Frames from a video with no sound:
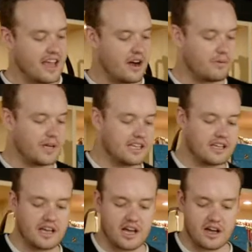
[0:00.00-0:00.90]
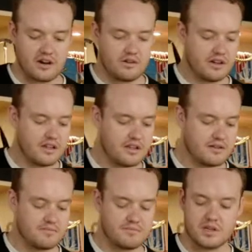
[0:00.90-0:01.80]
There we go.
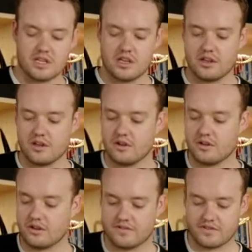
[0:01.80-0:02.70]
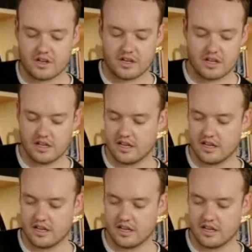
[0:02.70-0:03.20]
Beautiful.